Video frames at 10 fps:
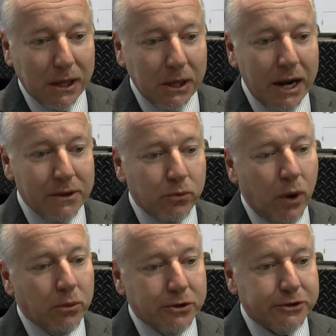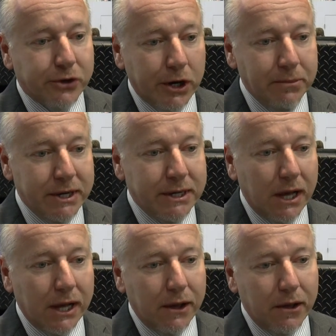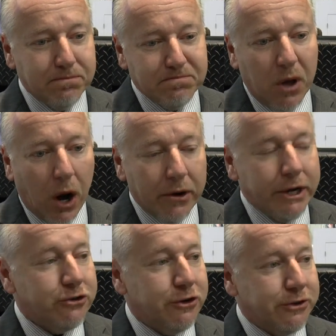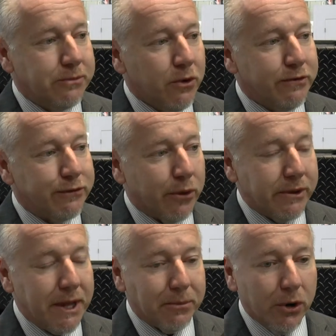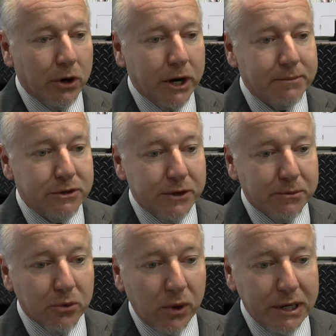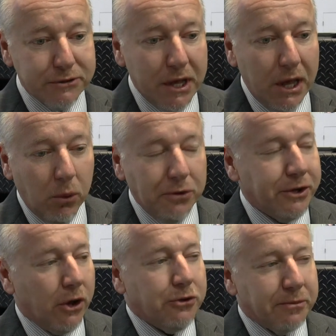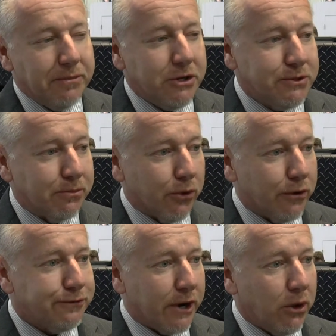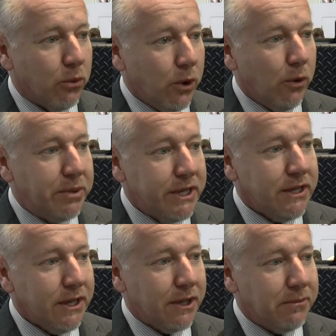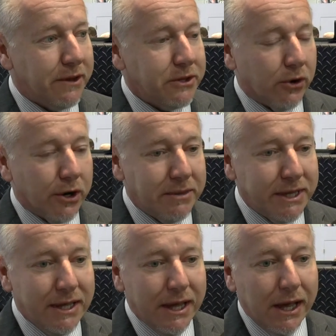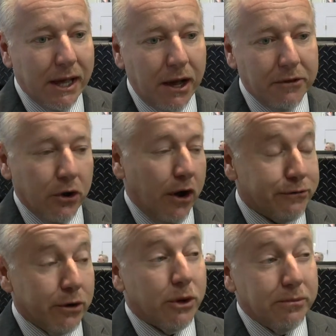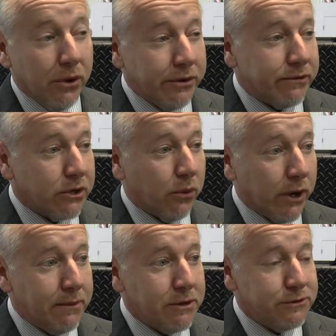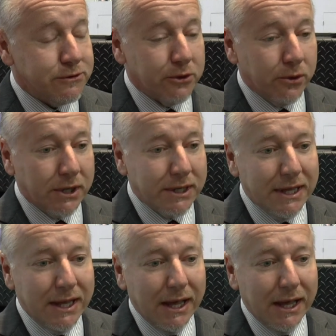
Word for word: a lot of what will determine uh, our interest in moving forward in that program is number one is what the ultimate mission profile will be uh, by the Army, uh, the off-road mobility requirements and so on.